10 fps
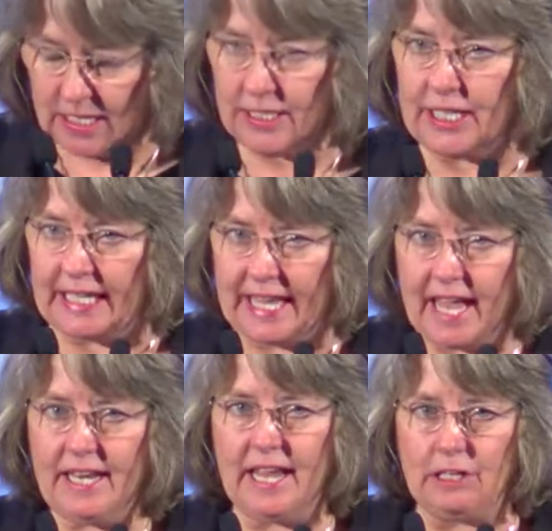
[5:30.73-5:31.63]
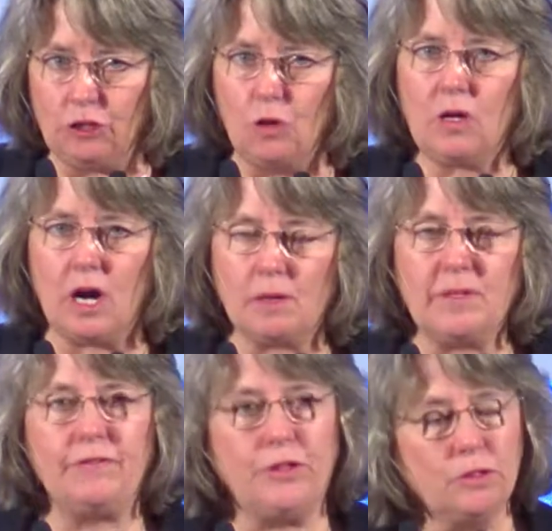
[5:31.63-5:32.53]
to get a
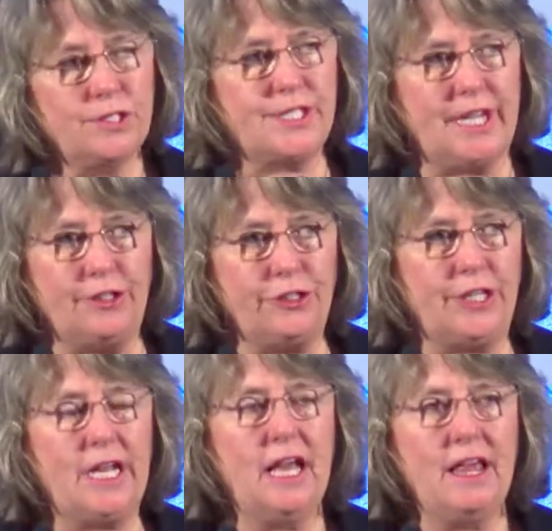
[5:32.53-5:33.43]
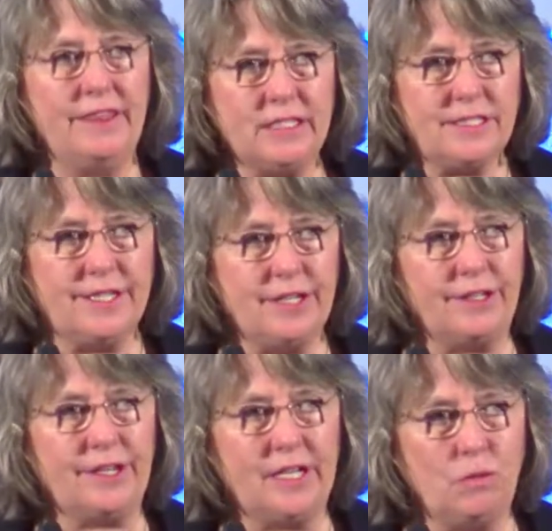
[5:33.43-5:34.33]
low-carbon fuel standard this
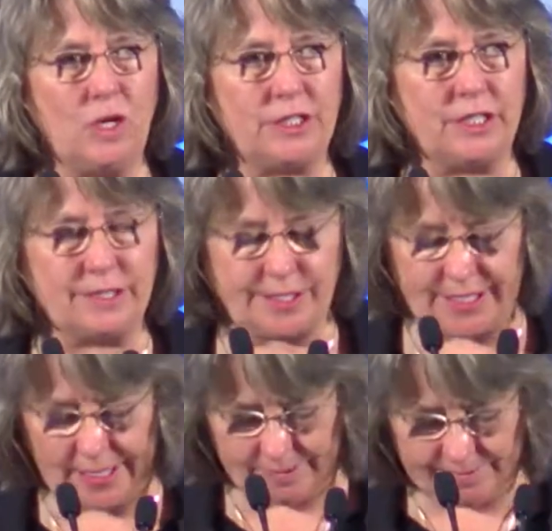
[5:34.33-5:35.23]
year in Washington State.